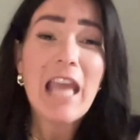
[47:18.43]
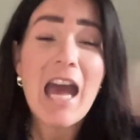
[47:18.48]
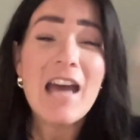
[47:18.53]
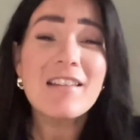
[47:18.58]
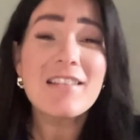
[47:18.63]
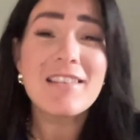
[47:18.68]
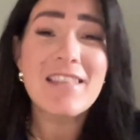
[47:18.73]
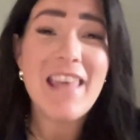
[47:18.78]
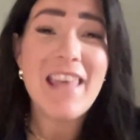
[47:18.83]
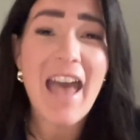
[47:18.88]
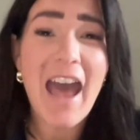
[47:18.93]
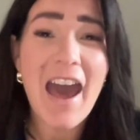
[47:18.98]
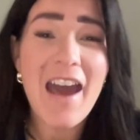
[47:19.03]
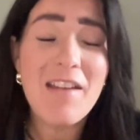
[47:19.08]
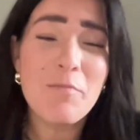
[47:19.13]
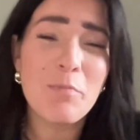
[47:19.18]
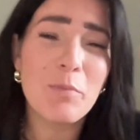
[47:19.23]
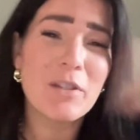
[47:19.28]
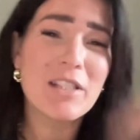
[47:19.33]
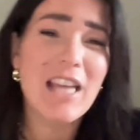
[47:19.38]
yes,
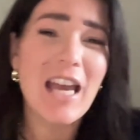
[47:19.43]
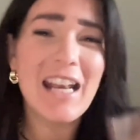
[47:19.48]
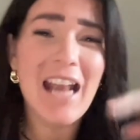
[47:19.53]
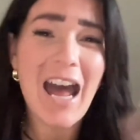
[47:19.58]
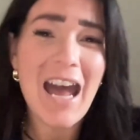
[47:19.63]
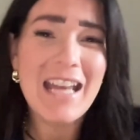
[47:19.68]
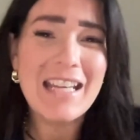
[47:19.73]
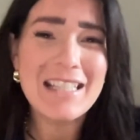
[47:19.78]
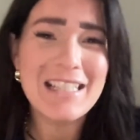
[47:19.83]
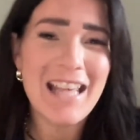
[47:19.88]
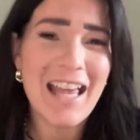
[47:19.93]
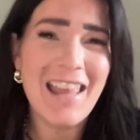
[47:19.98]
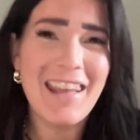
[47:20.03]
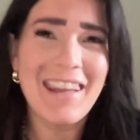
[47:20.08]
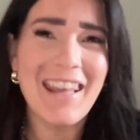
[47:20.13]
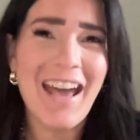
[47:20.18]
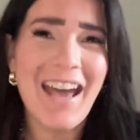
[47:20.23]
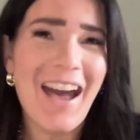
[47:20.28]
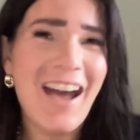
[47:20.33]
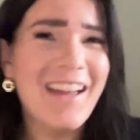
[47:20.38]
that, pretend I
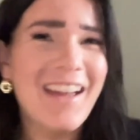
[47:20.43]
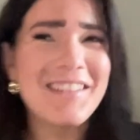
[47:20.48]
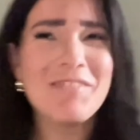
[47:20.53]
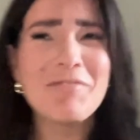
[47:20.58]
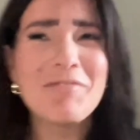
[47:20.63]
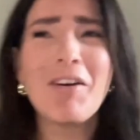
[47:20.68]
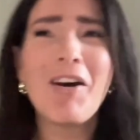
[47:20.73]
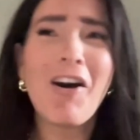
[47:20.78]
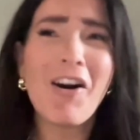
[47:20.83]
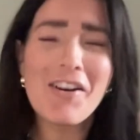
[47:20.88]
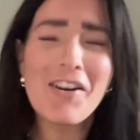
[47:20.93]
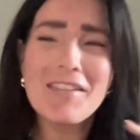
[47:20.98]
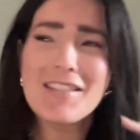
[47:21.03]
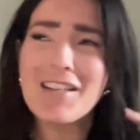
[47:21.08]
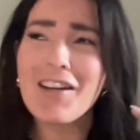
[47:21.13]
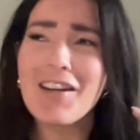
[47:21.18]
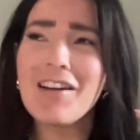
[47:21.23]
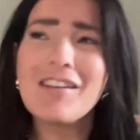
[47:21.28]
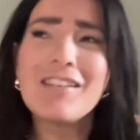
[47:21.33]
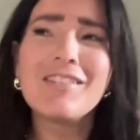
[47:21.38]
said that, but
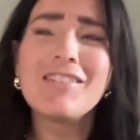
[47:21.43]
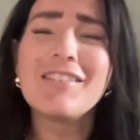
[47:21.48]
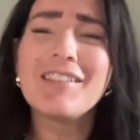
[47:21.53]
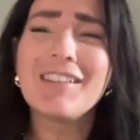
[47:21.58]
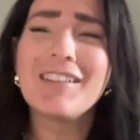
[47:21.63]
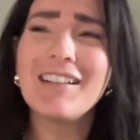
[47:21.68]
also,